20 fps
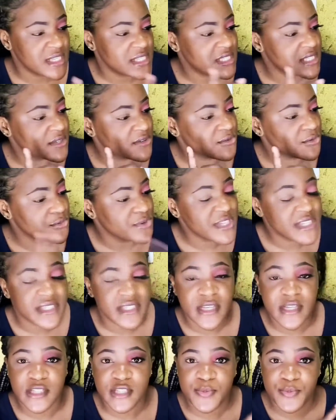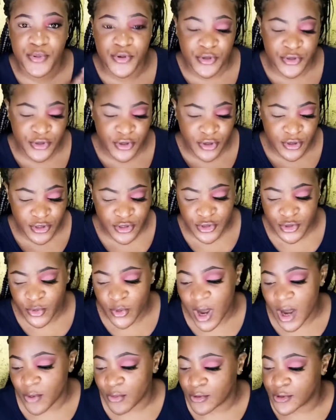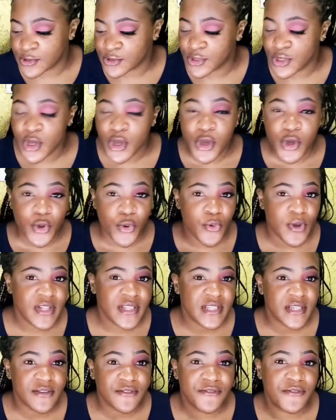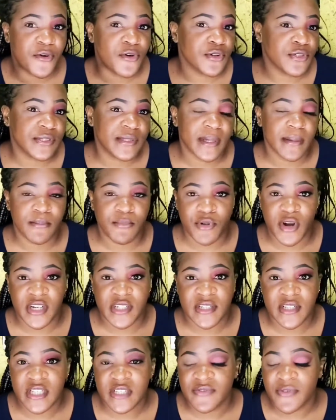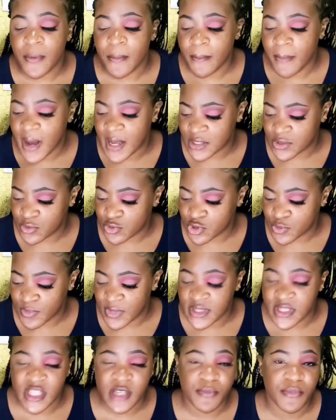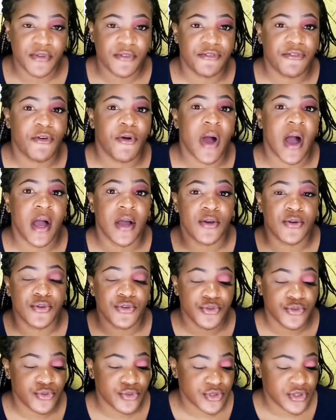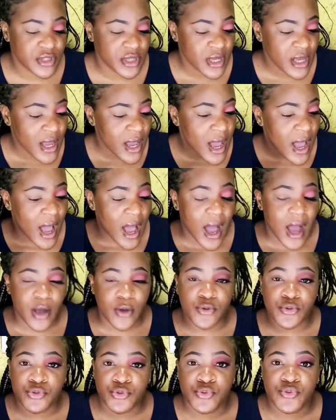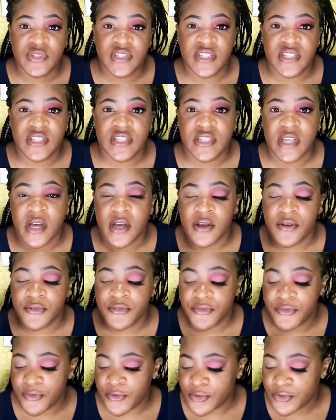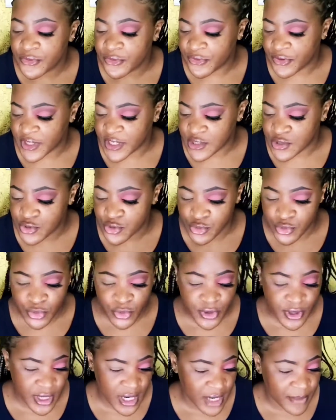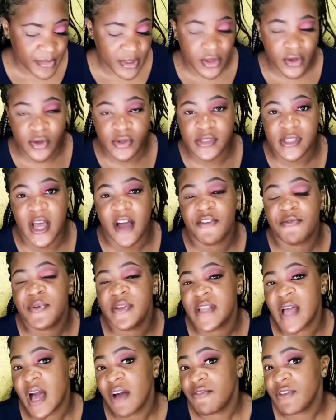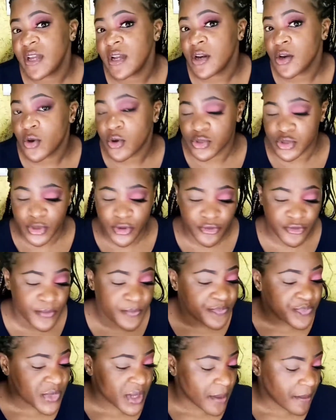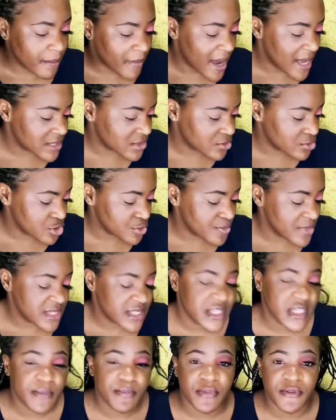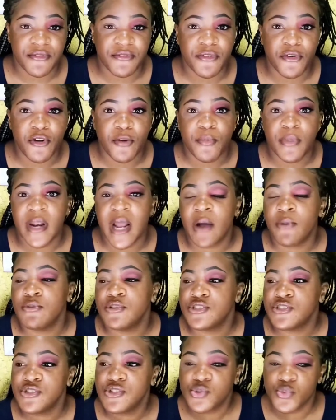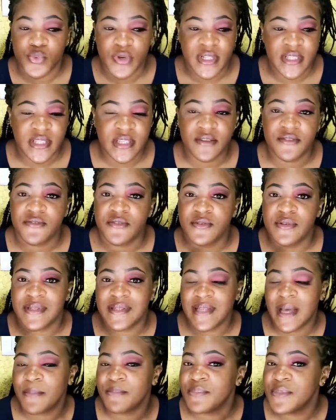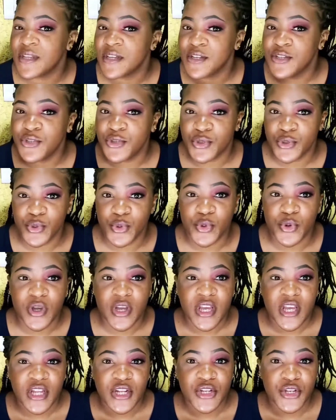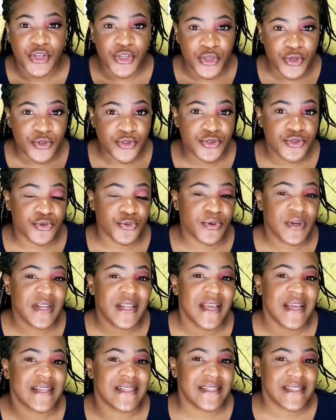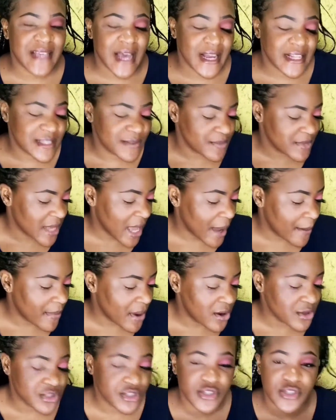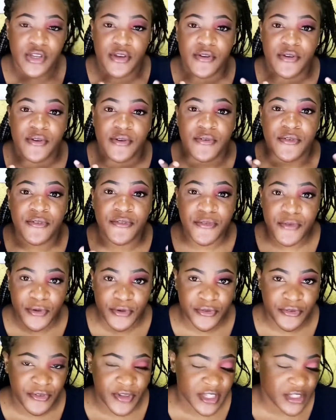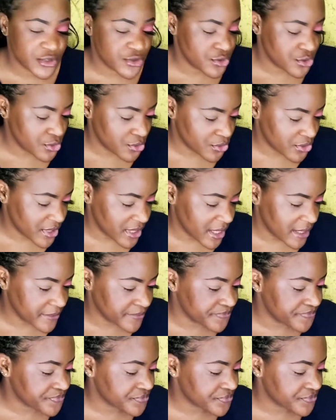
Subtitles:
It's a recent product, so I was waiting for some brushes from Mask Cosmetic before I could do this full face tutorial, because I've been having lots of Mask Cosmetic before, but I was just waiting for something new to really excite me about the full face tutorial.